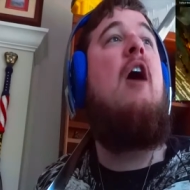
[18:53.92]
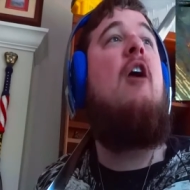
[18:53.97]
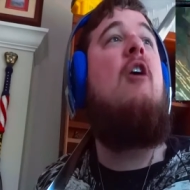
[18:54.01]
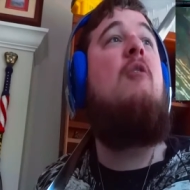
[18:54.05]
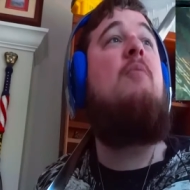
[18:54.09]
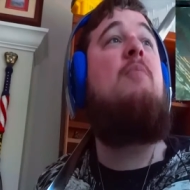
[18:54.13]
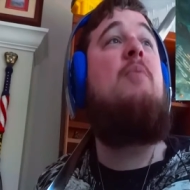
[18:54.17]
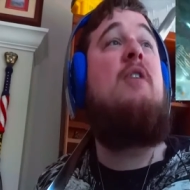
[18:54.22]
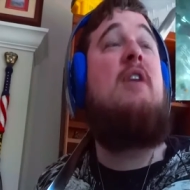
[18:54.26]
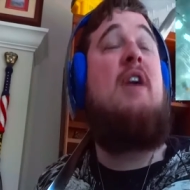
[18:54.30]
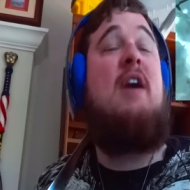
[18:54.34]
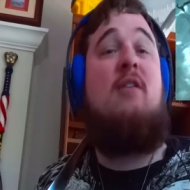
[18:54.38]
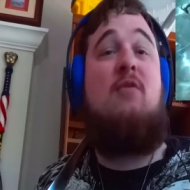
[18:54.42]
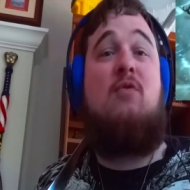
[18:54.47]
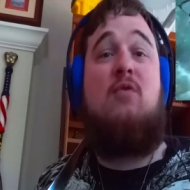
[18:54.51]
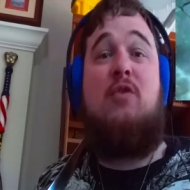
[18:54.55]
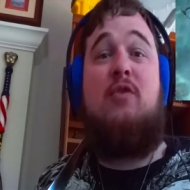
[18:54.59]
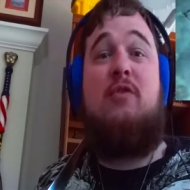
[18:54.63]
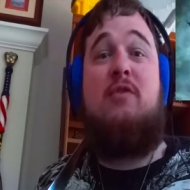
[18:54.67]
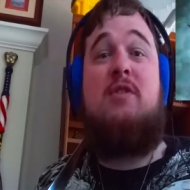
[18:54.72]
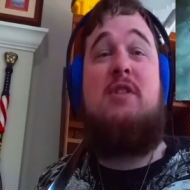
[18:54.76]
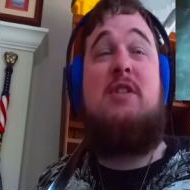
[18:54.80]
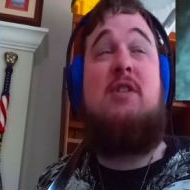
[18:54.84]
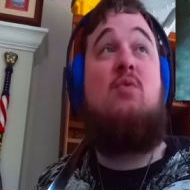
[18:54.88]
hope you get
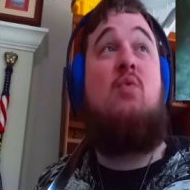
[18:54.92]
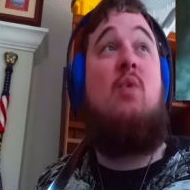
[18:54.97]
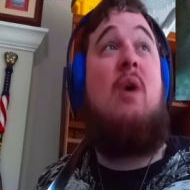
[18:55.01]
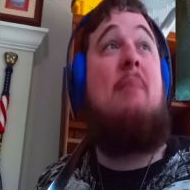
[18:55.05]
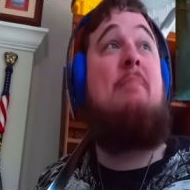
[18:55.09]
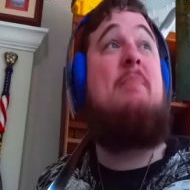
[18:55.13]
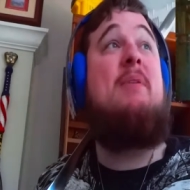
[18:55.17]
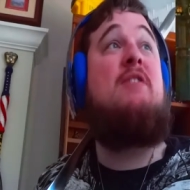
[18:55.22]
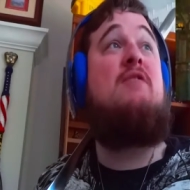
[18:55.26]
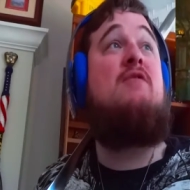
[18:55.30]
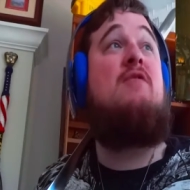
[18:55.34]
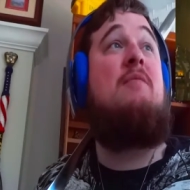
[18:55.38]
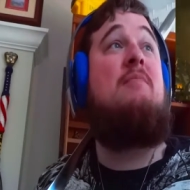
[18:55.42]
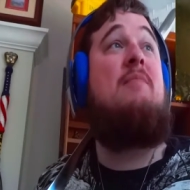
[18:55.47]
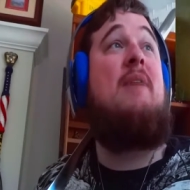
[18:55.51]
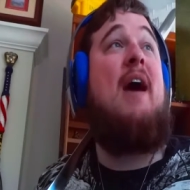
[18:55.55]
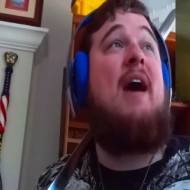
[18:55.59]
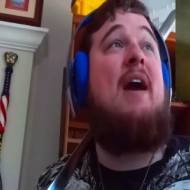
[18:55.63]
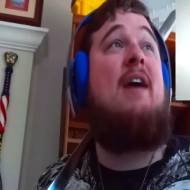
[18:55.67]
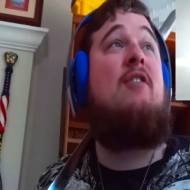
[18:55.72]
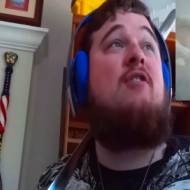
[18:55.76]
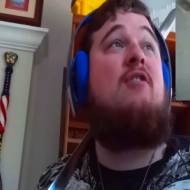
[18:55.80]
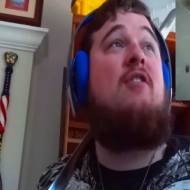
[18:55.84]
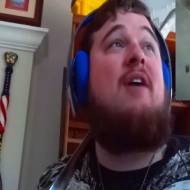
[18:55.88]
runes and weapons from
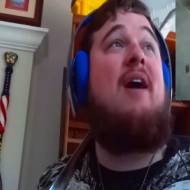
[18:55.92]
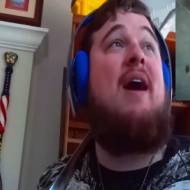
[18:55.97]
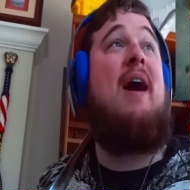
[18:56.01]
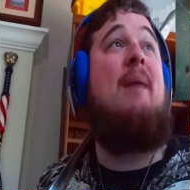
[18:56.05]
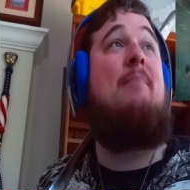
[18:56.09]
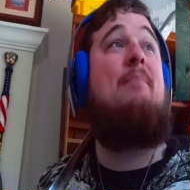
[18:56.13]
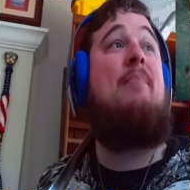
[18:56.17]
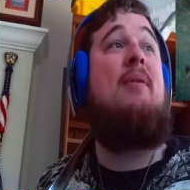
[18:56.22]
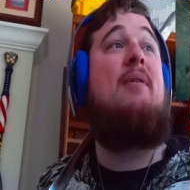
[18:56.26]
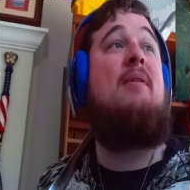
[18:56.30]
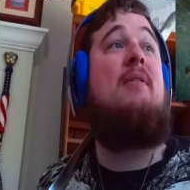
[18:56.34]
that crap.